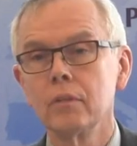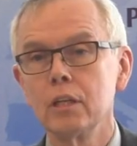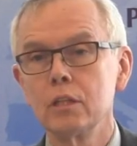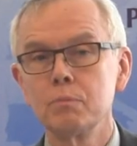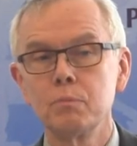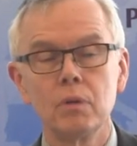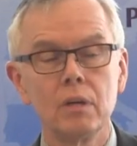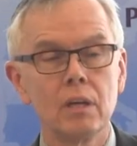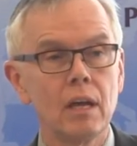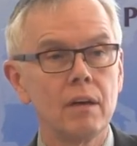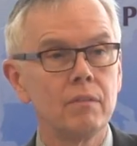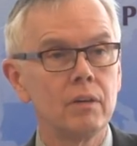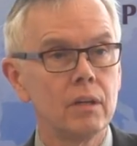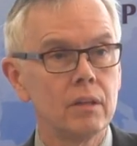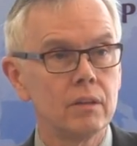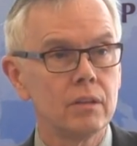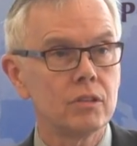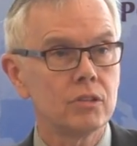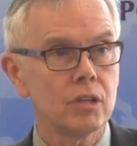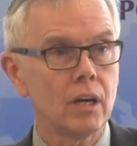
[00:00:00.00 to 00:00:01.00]
It's pretty
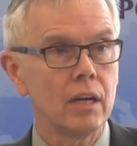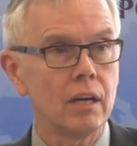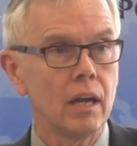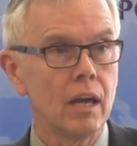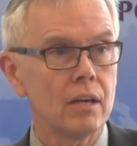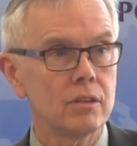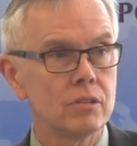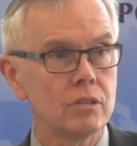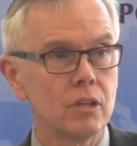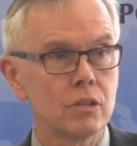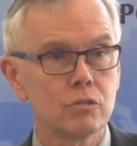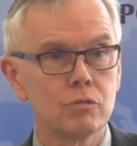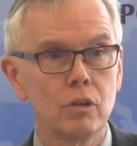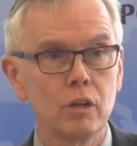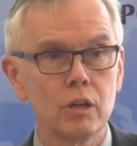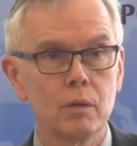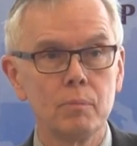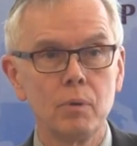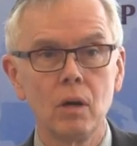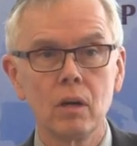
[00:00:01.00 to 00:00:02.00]
evident that China has an
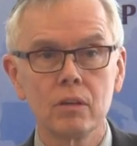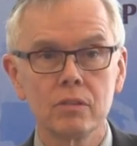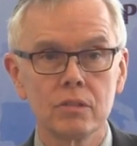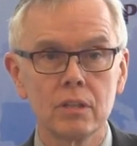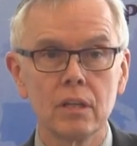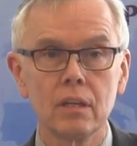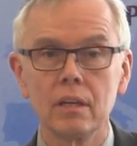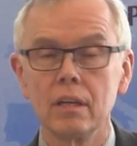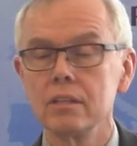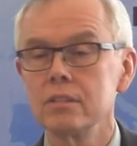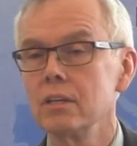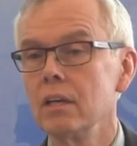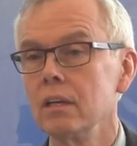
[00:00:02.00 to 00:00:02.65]
Australia policy. And I'd